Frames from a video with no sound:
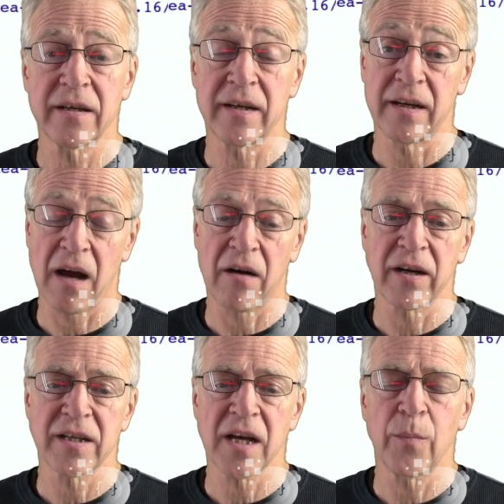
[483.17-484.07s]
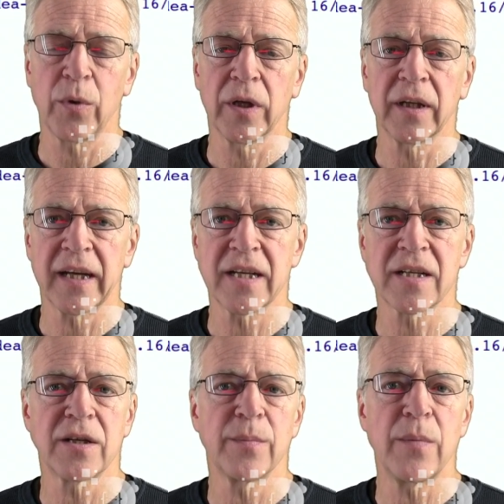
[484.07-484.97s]
in our example at least,
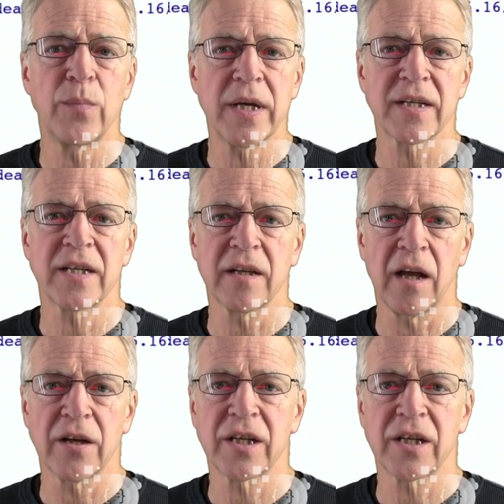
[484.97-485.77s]
to be business logic